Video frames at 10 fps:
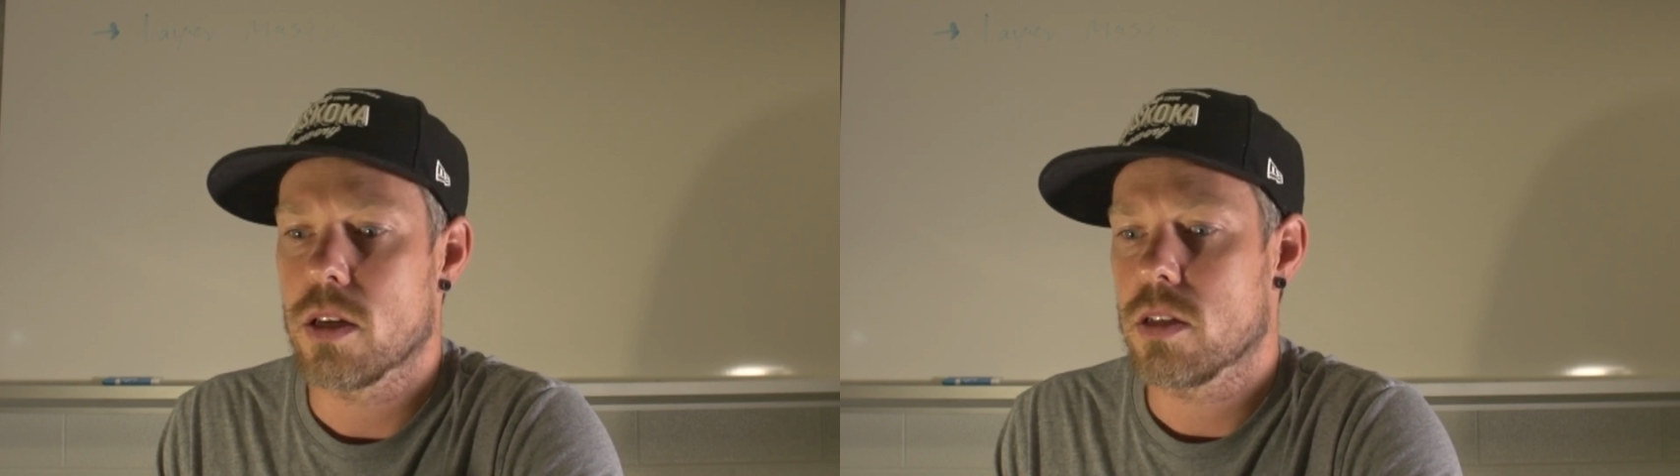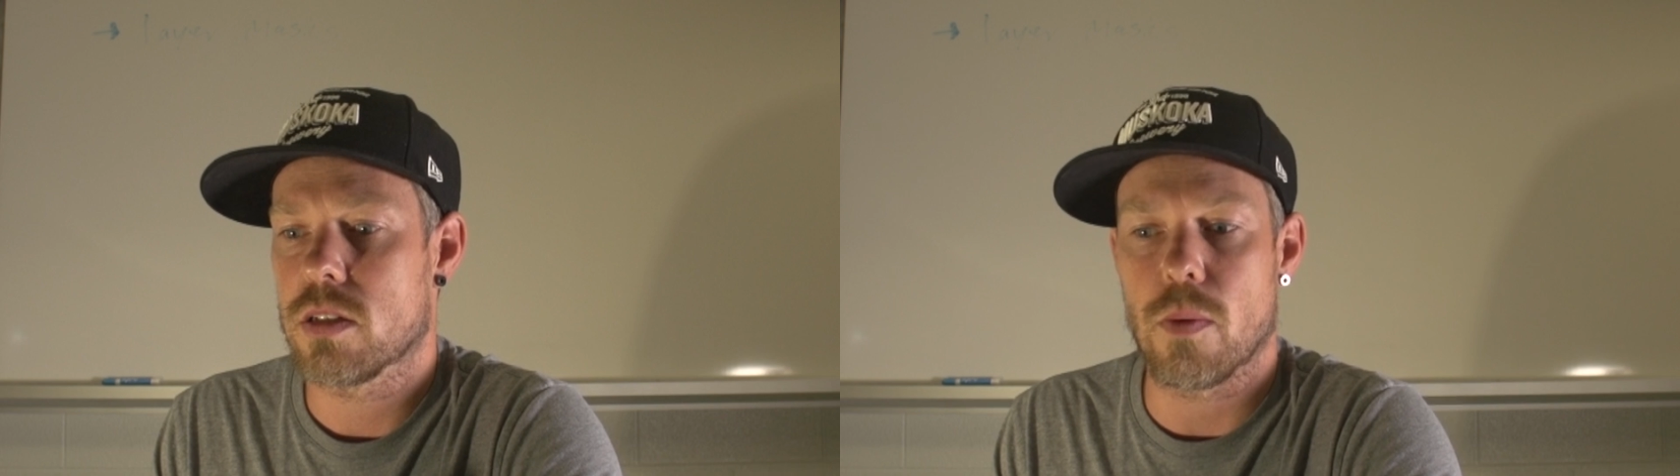
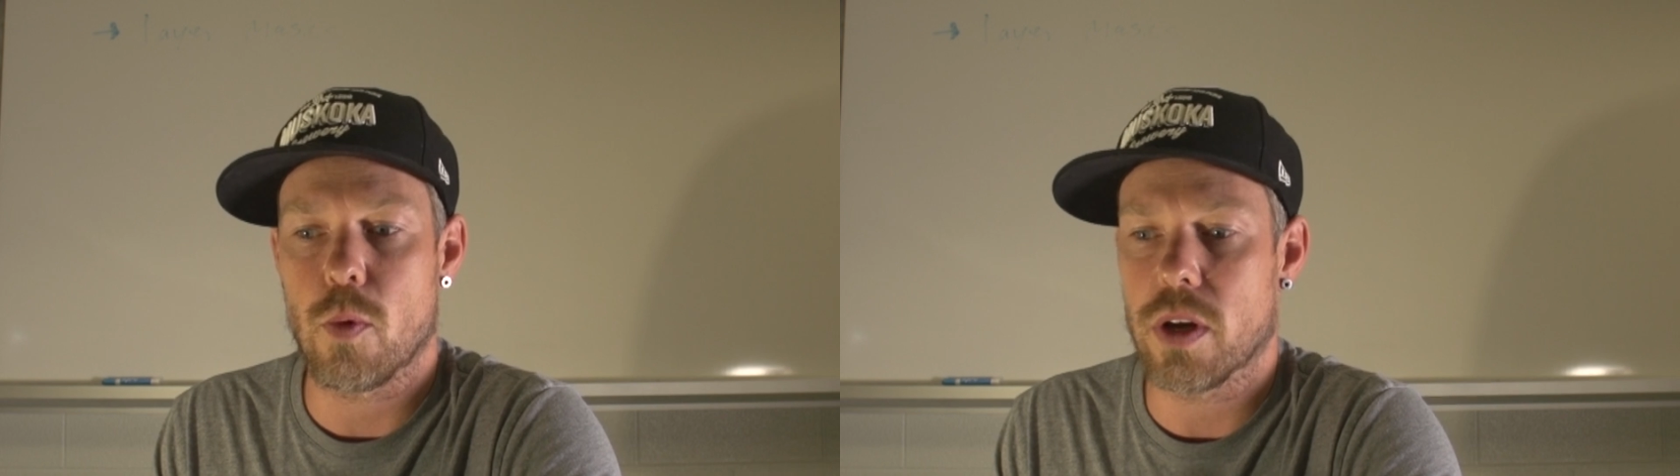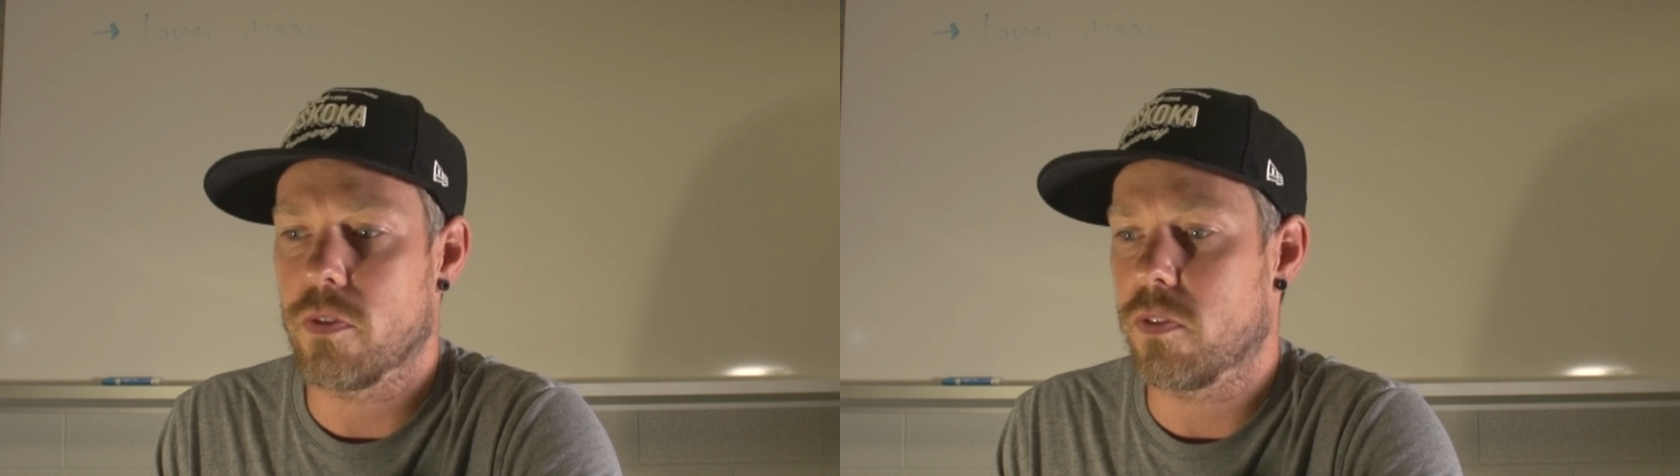
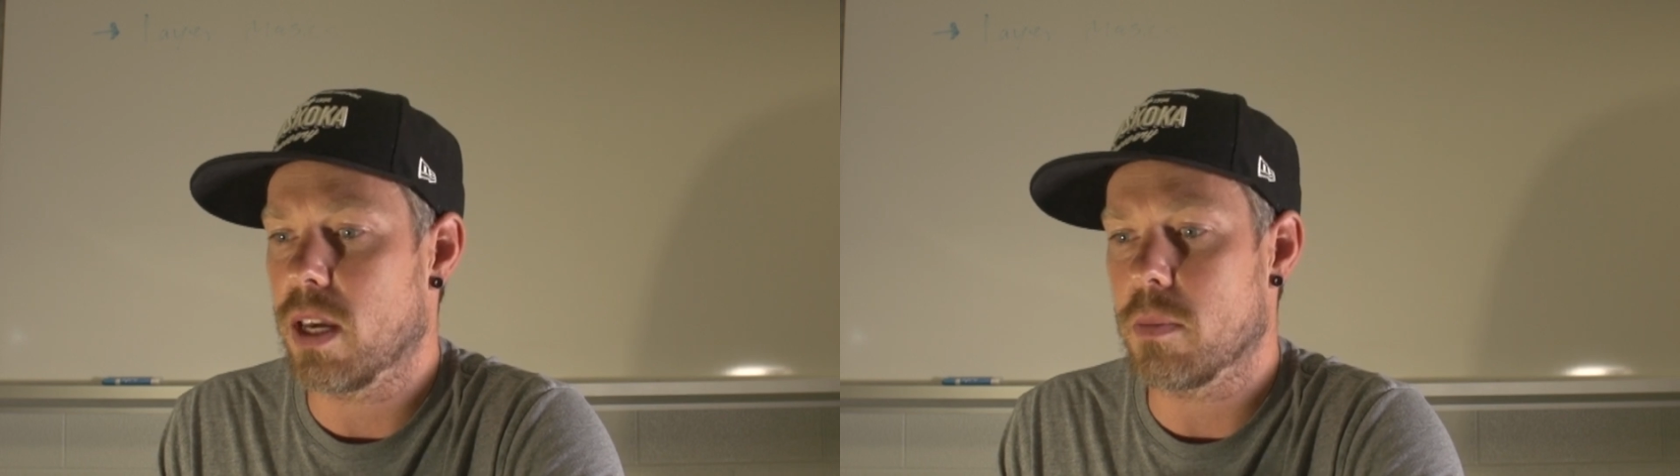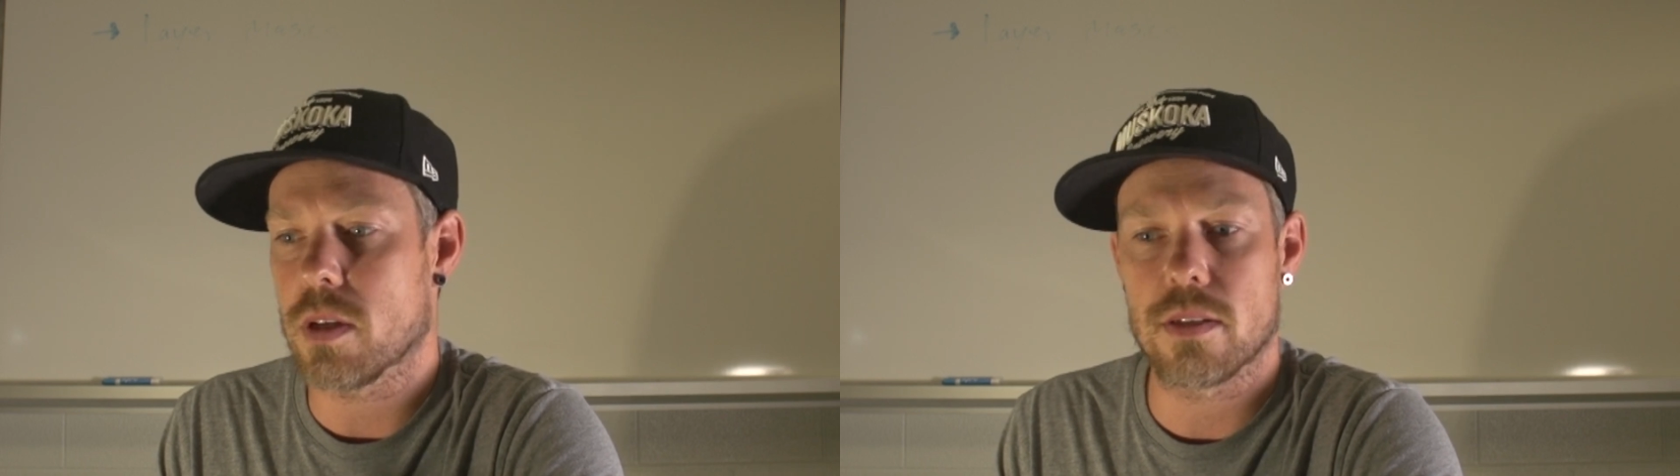Someone
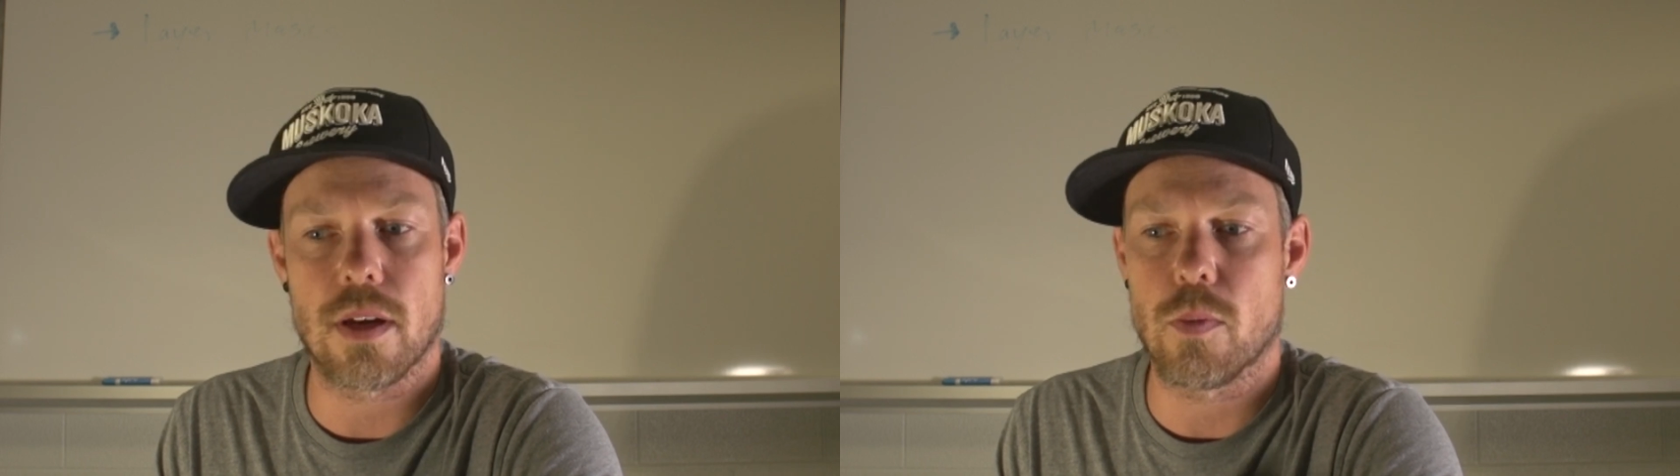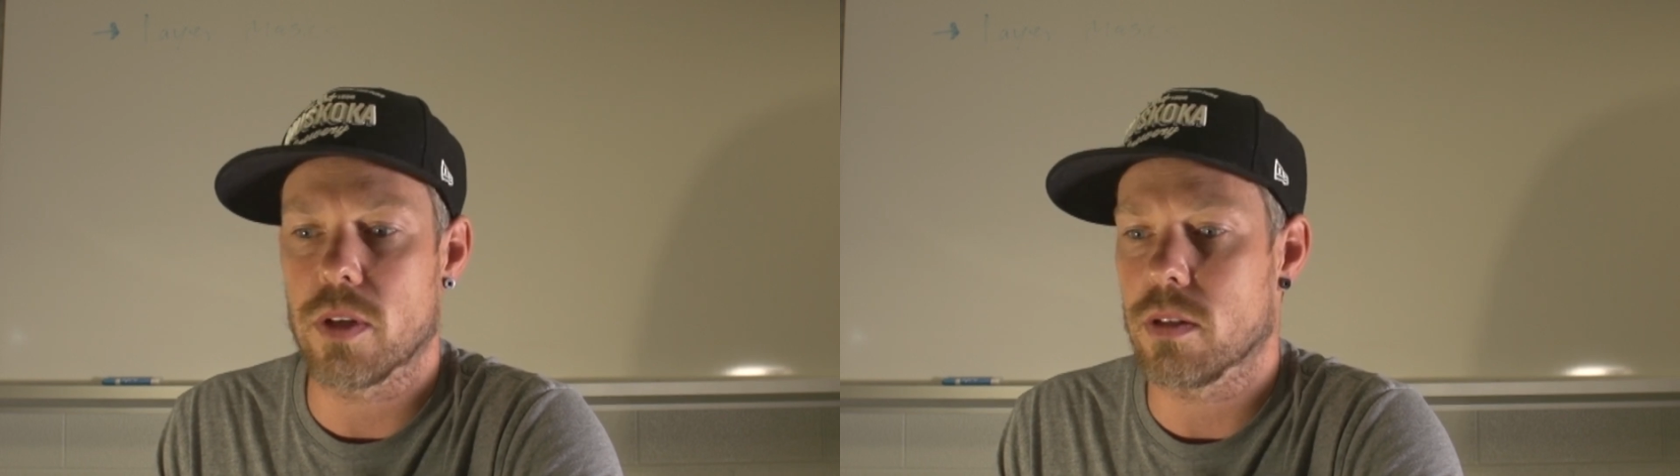famous,
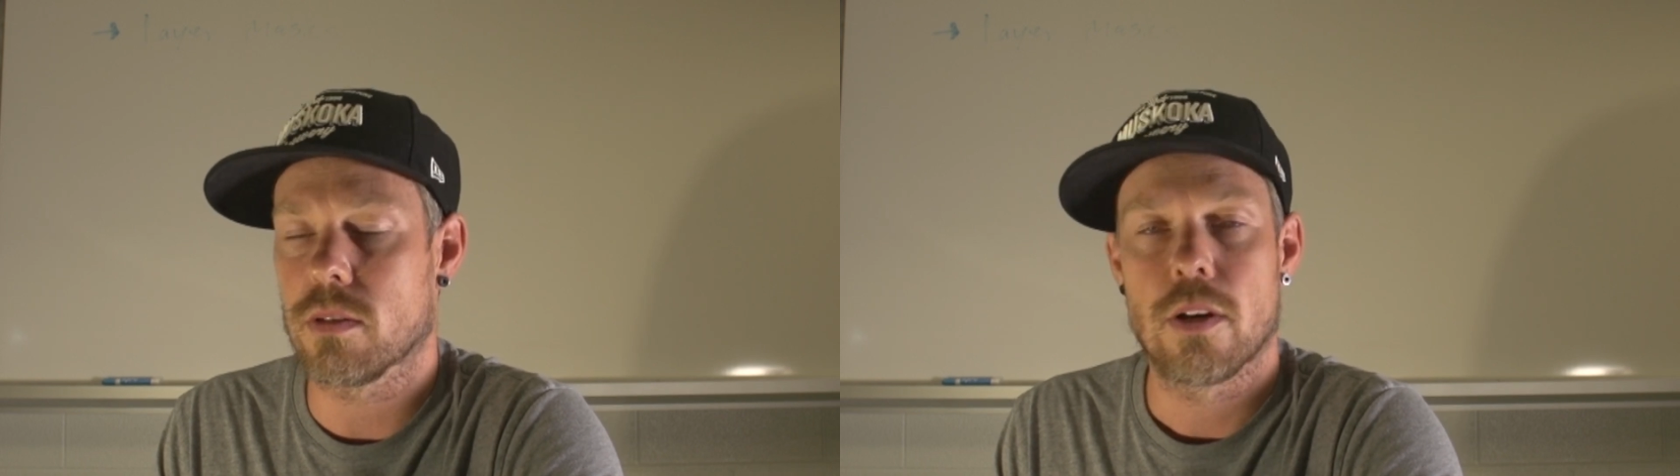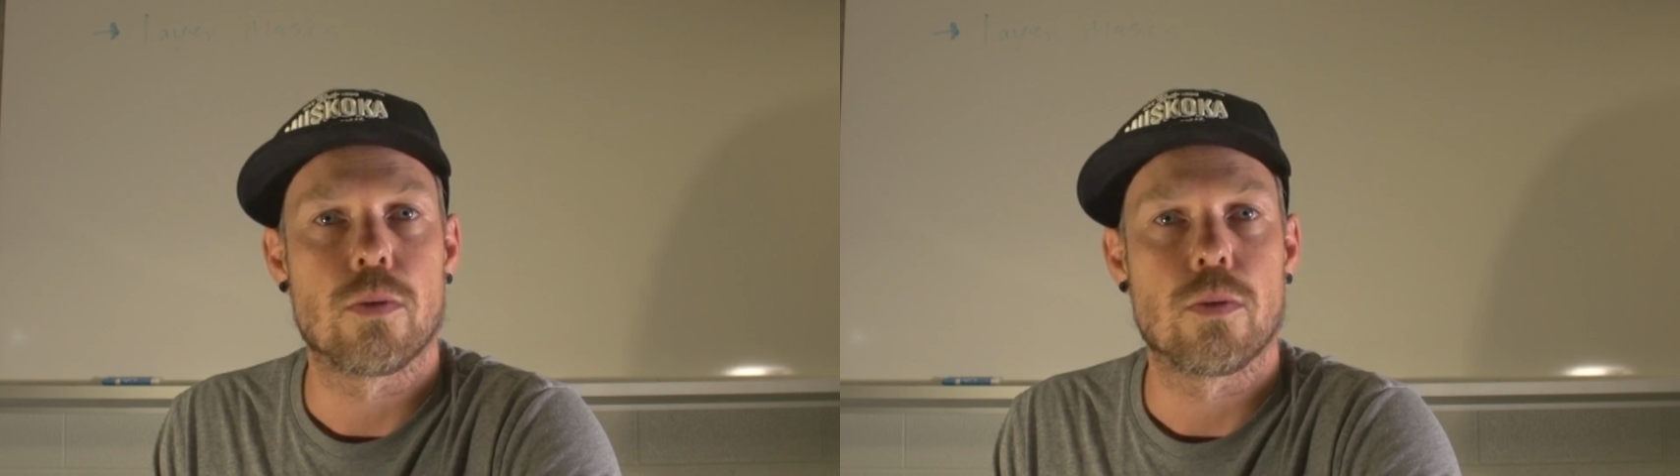someone